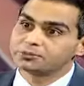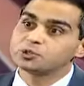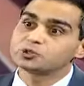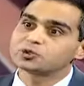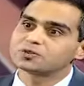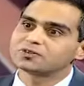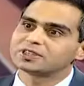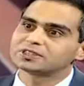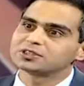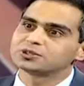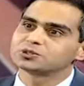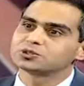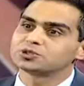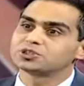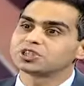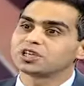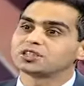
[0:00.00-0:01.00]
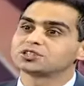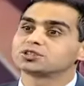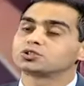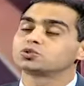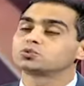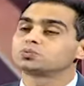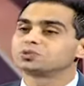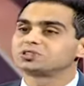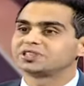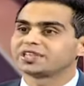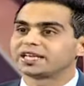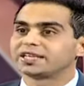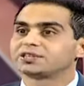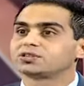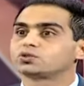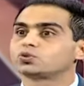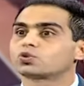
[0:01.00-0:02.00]
Mutual funds used to charge a two
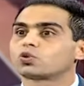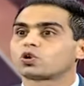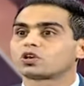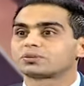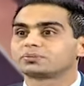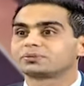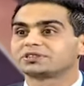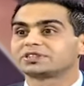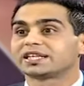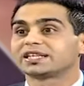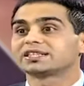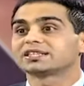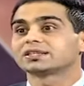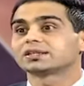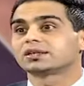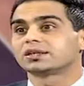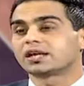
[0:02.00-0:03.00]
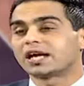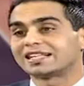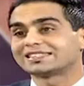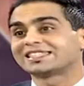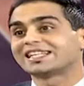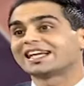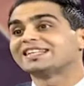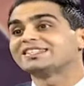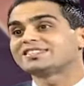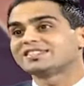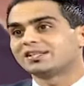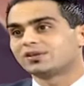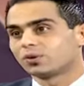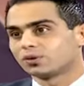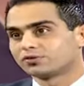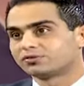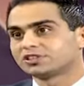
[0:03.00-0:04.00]
percent, two quarter percent, as an entry
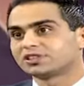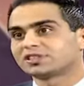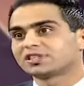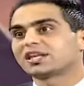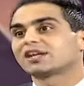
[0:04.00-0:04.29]
load, which is an